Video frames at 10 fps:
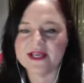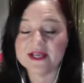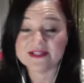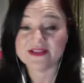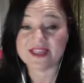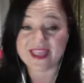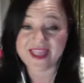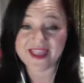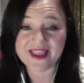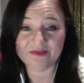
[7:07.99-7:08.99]
So the
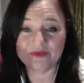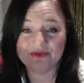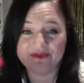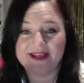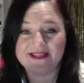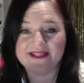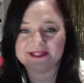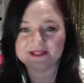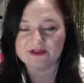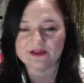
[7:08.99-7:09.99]
head will create these
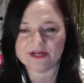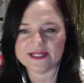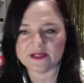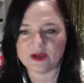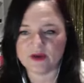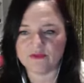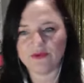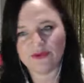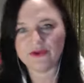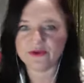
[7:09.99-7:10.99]
stories of, well,
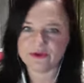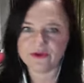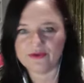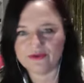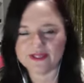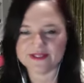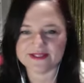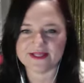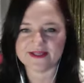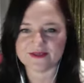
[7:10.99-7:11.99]
you don't know these
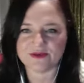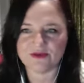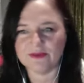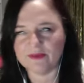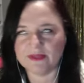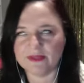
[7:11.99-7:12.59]
things, or blah, blah,